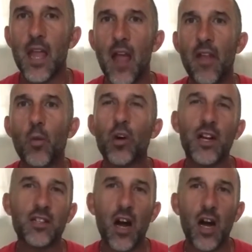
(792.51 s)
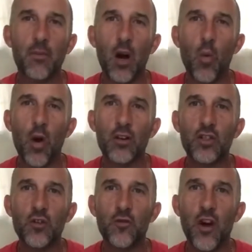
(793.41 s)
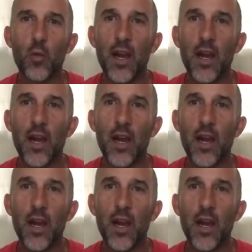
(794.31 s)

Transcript: And then we're going to talk about one or two fun